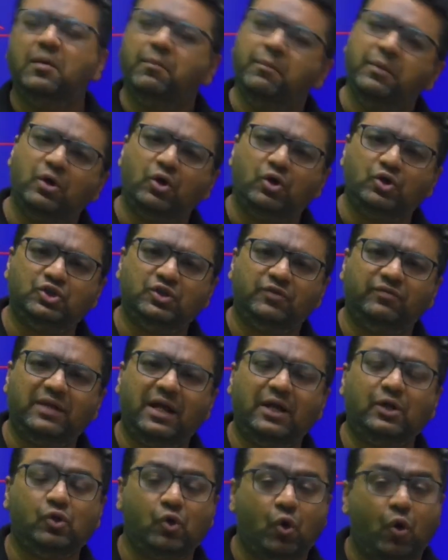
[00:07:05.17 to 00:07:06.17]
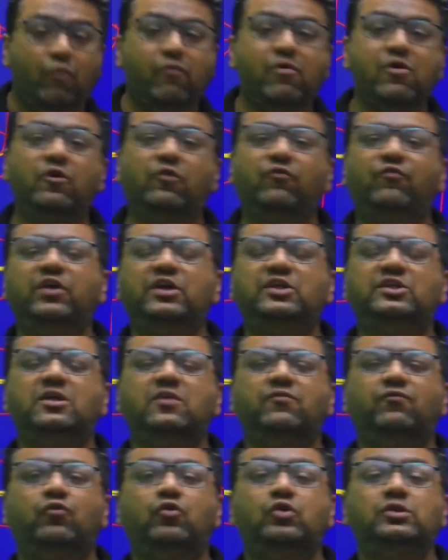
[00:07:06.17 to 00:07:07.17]
Because of that, overall
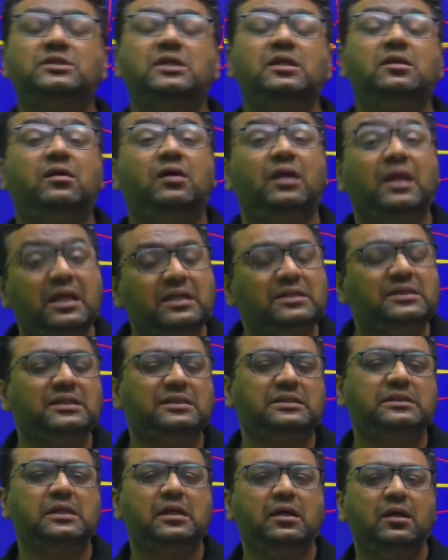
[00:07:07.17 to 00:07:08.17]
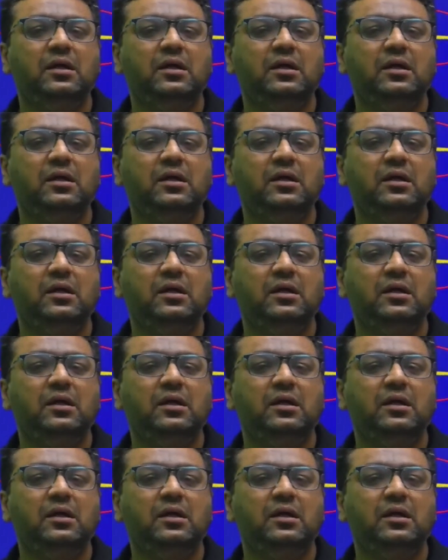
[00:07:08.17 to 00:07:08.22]
friction force increases